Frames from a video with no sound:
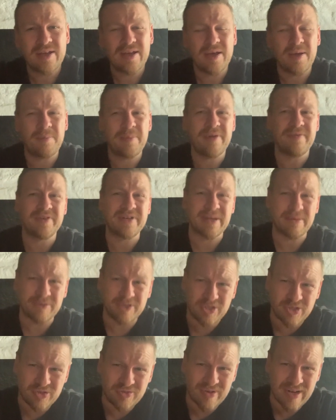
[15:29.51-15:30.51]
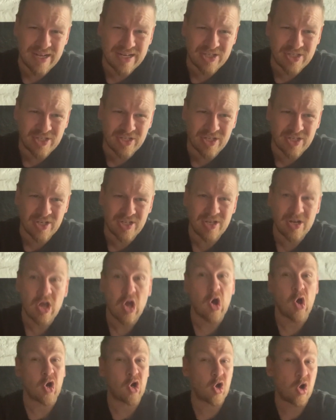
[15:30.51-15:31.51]
a bit of a demonstration,
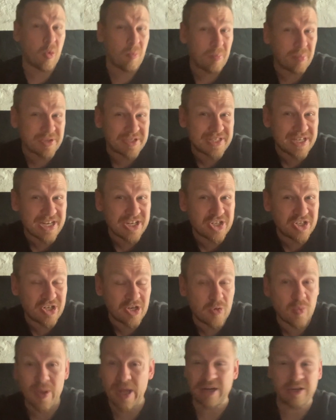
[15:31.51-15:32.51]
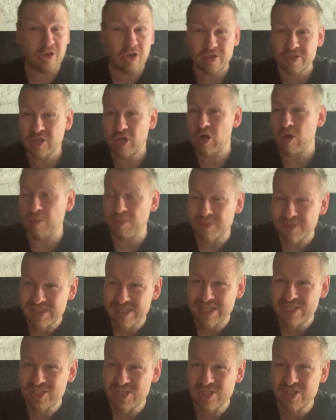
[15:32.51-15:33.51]
competition. We had lots of
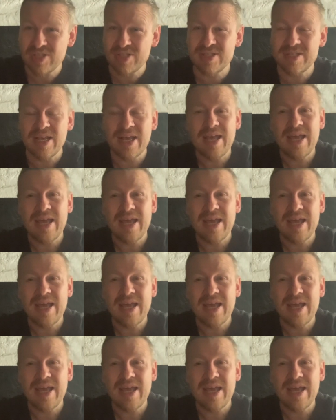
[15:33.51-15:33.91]
competitions.